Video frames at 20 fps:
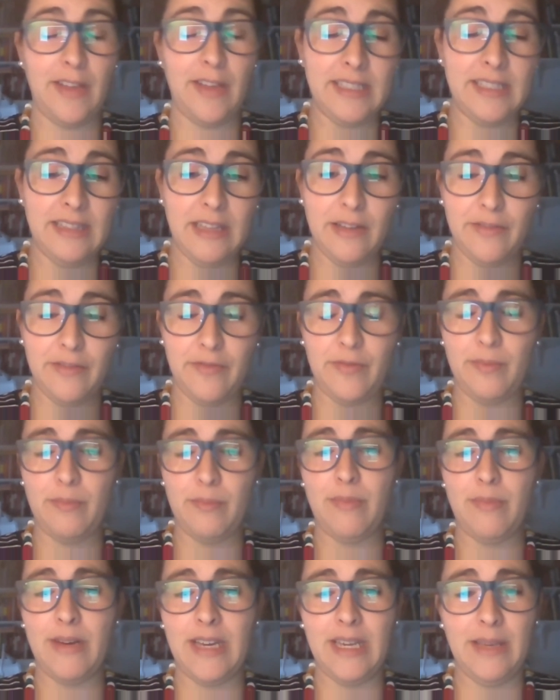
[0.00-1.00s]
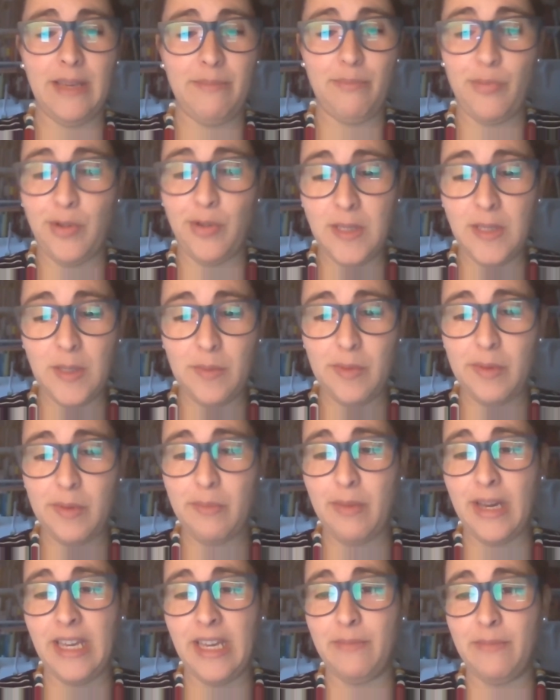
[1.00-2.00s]
love by Principe,
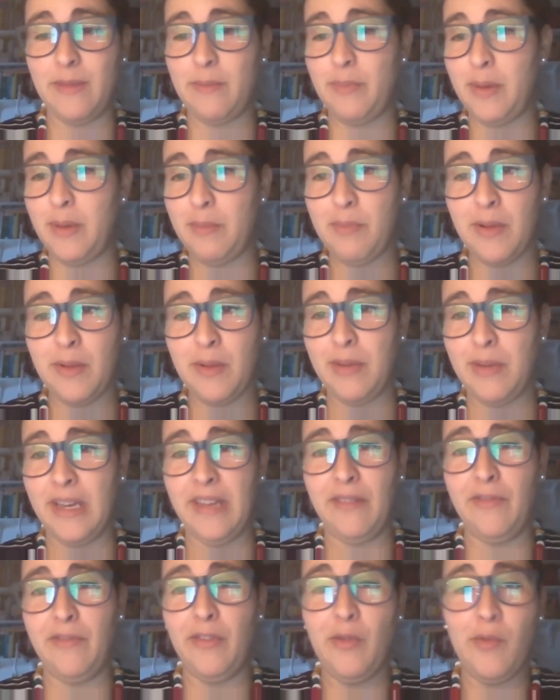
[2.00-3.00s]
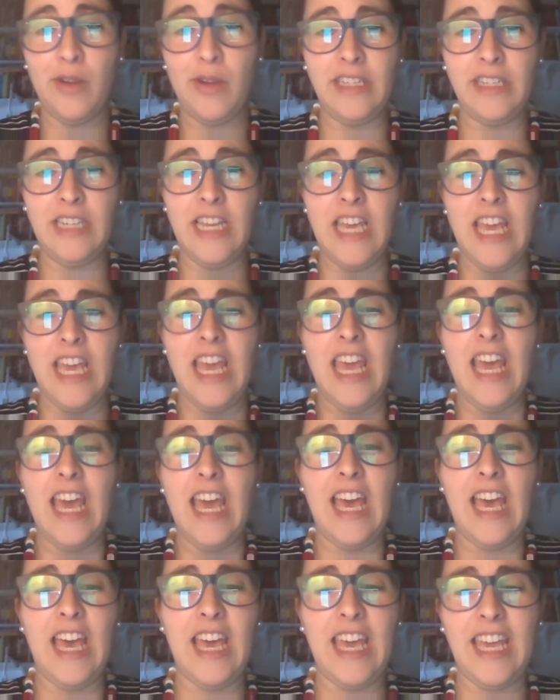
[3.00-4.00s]
by people, by everyone.
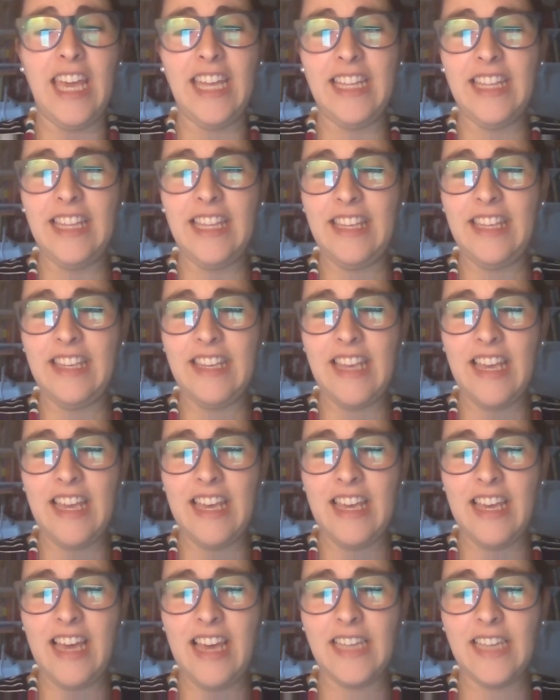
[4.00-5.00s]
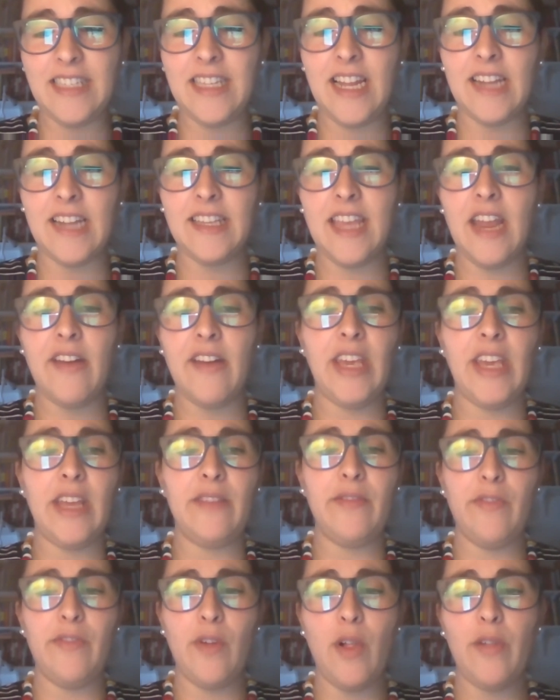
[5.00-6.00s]
And I start getting
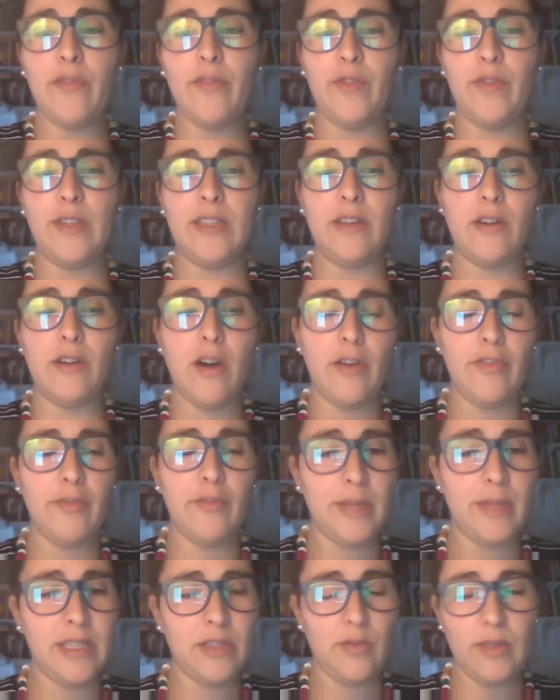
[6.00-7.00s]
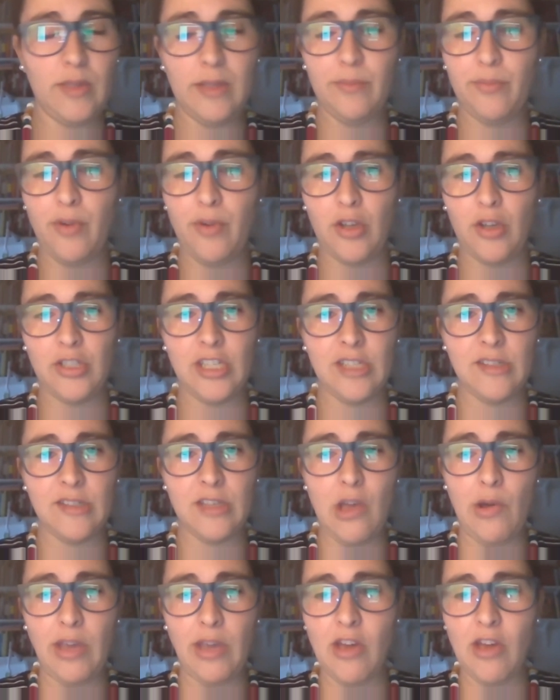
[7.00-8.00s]
involved with the government, with the projects
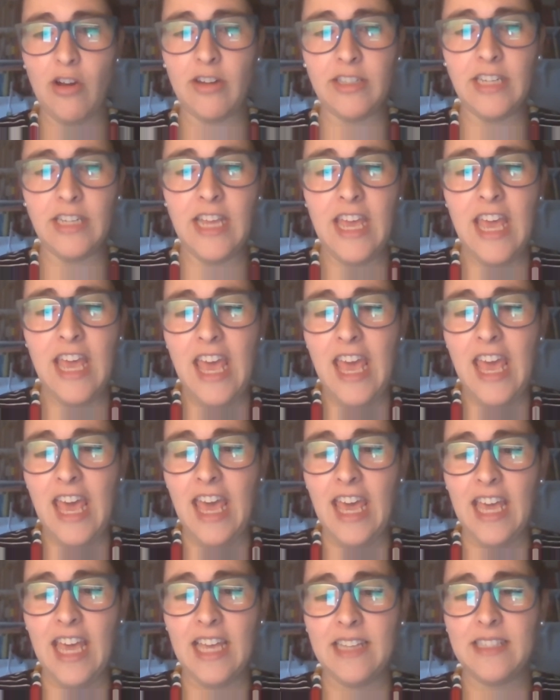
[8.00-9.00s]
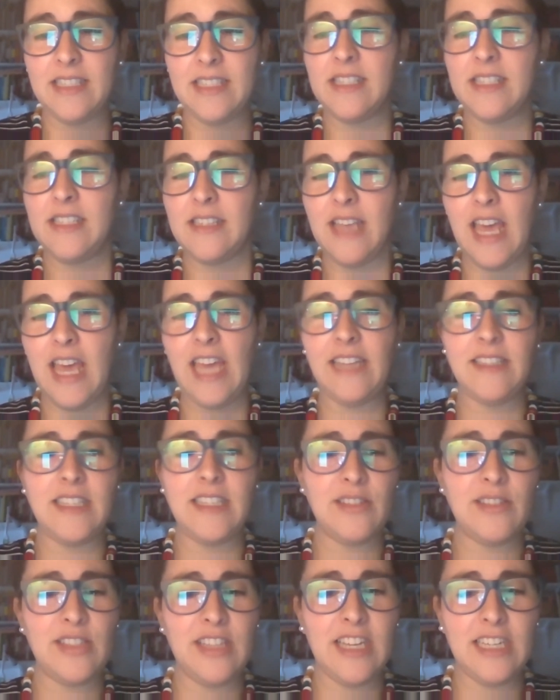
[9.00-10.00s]
going on. And 8
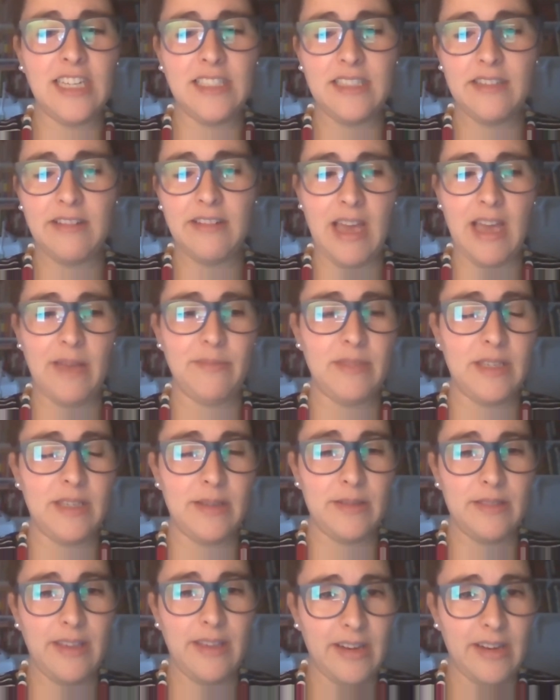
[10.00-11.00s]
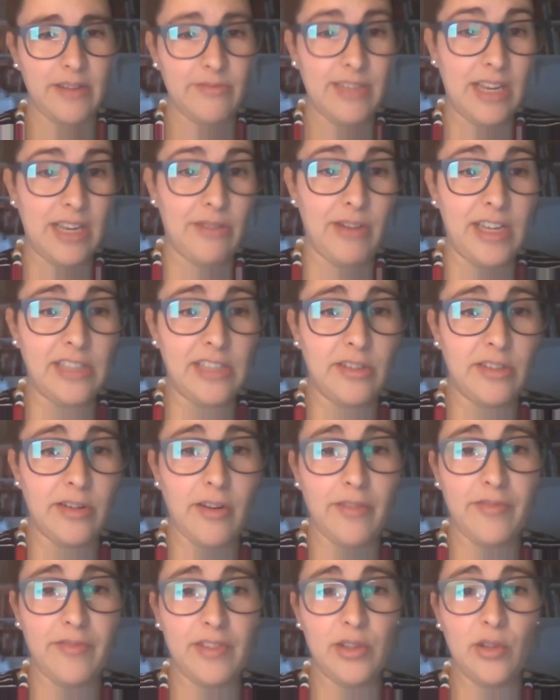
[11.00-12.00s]
years later, I'm the director
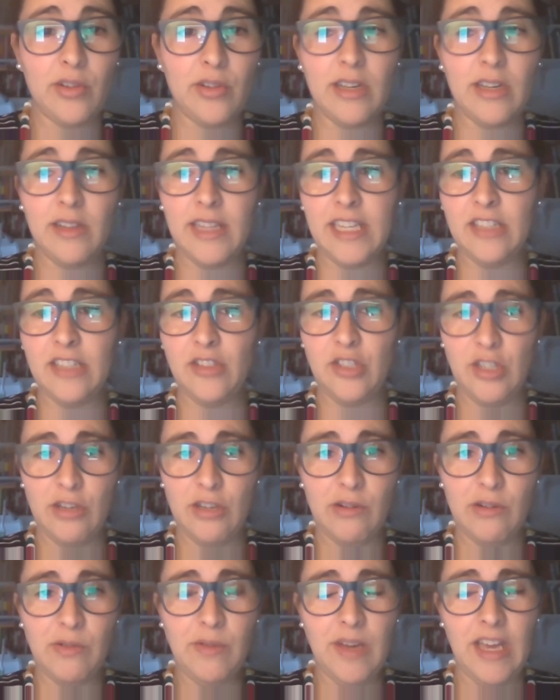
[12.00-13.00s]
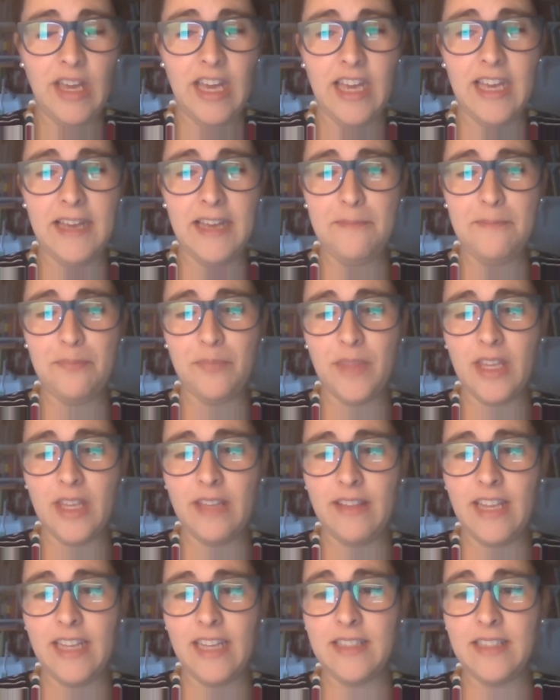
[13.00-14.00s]
of a local NGO
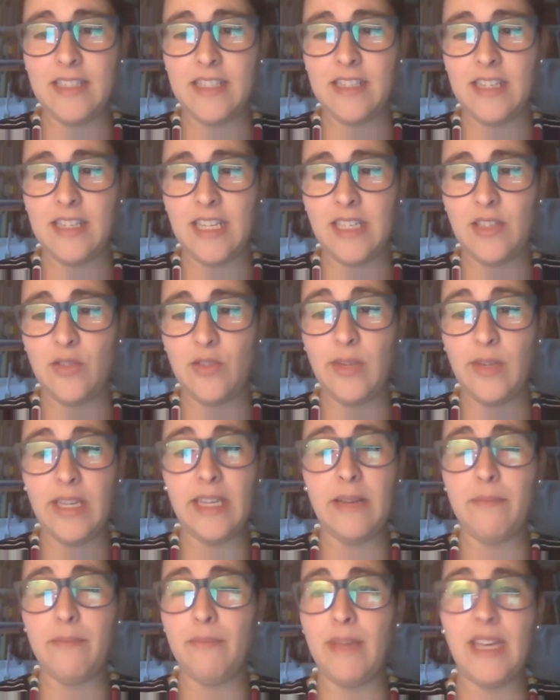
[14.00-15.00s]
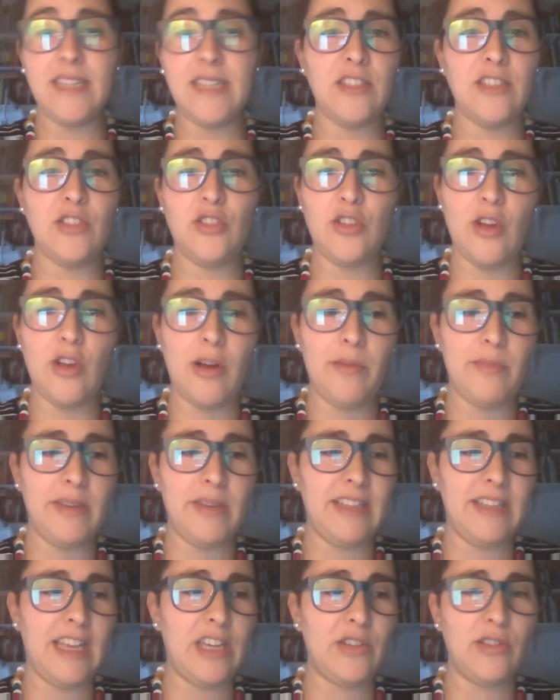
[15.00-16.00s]
that is doing an amazing job,
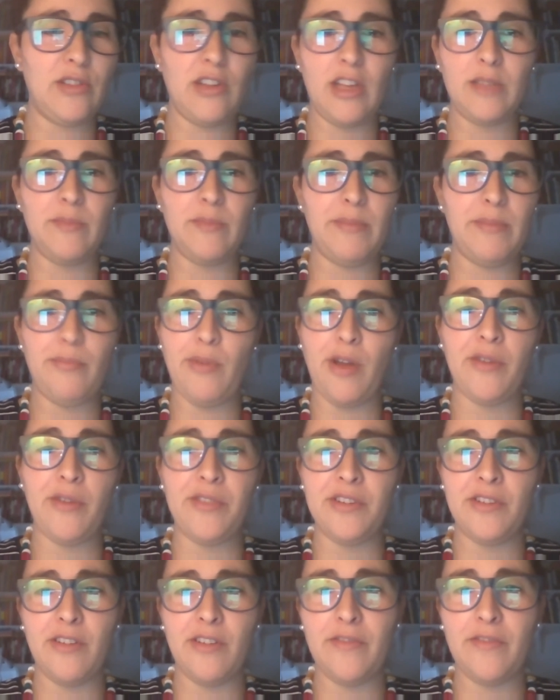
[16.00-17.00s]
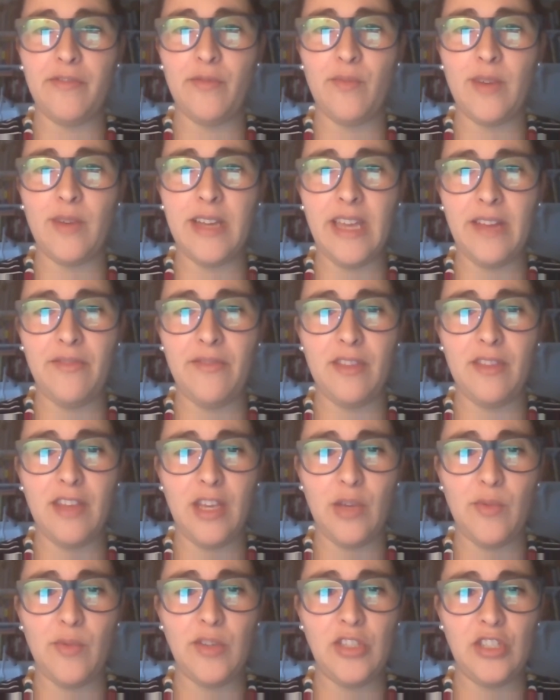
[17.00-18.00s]
and I could not be prouder of
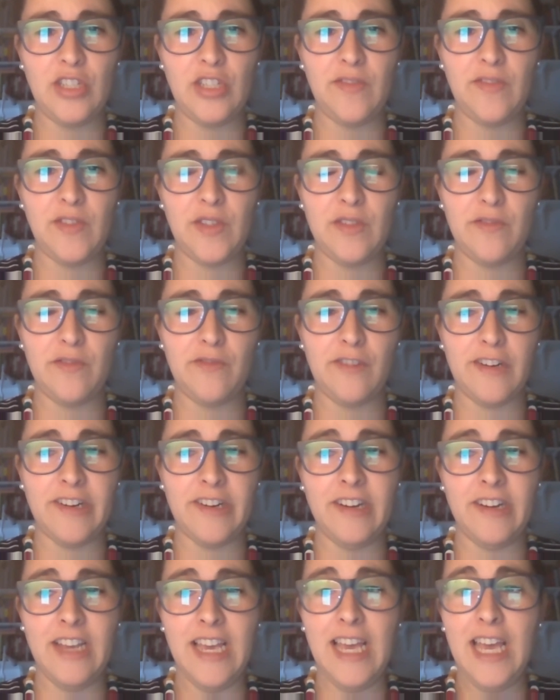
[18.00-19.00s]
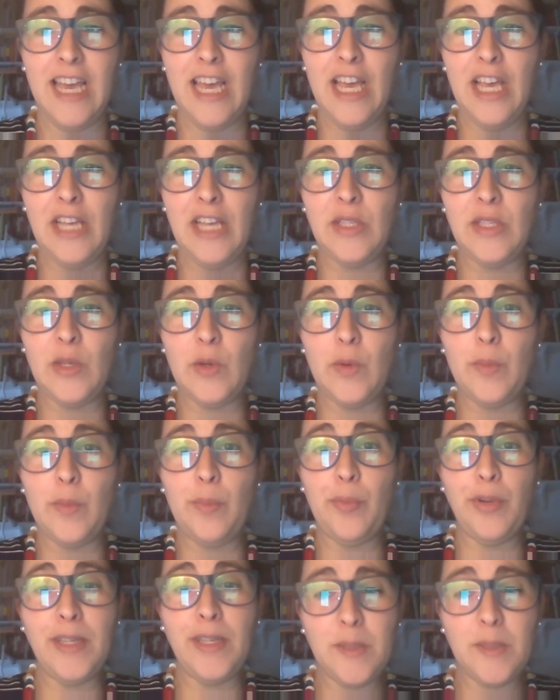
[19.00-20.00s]
everything we achieved so far. So
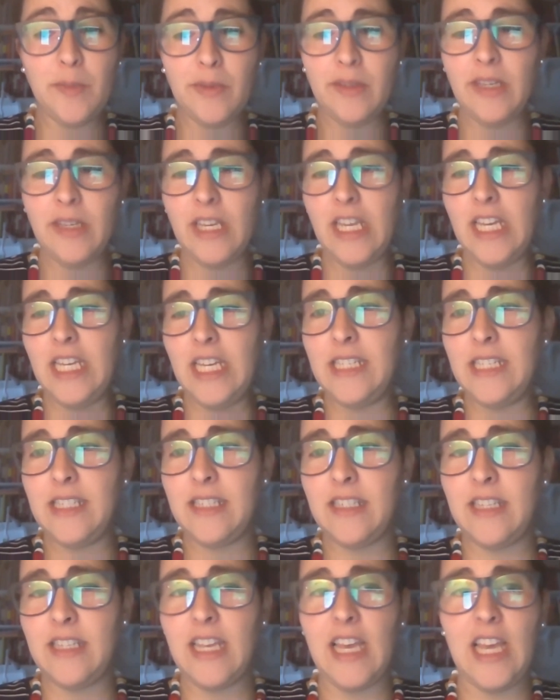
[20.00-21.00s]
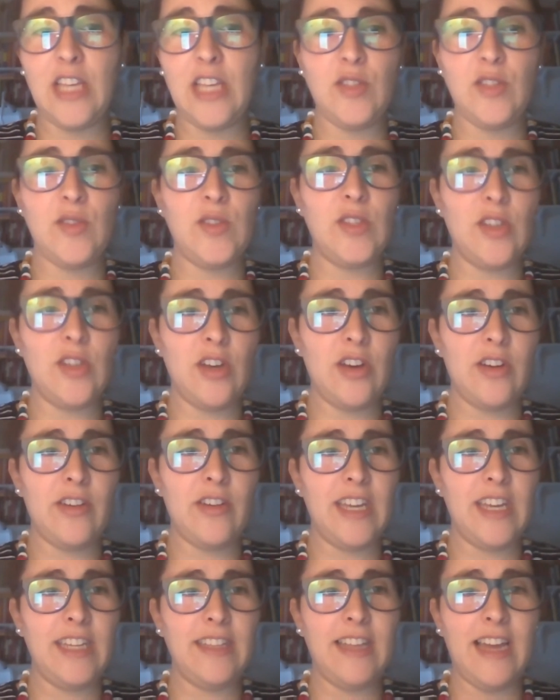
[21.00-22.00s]
Principe is, as you saw,
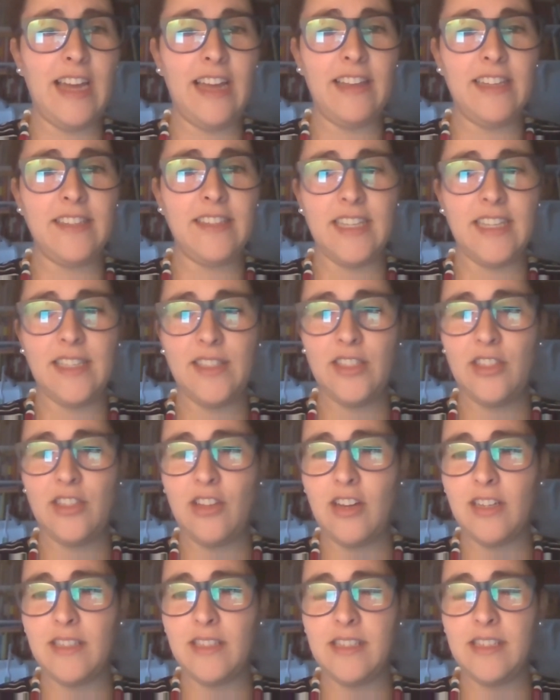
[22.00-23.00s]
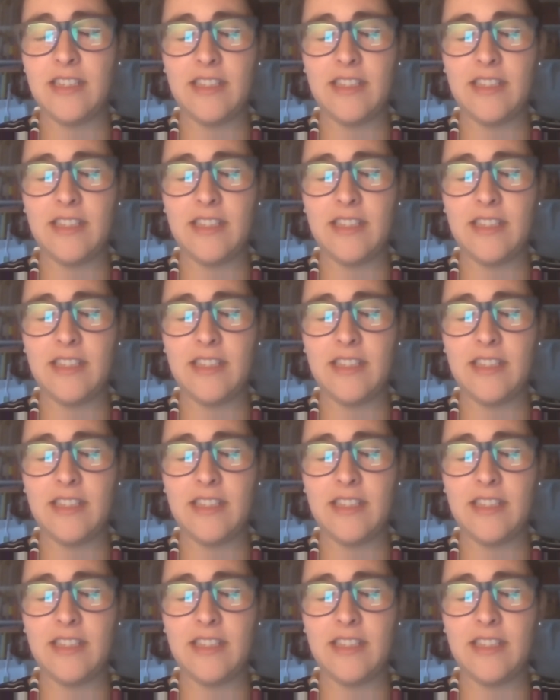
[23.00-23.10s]
island that's not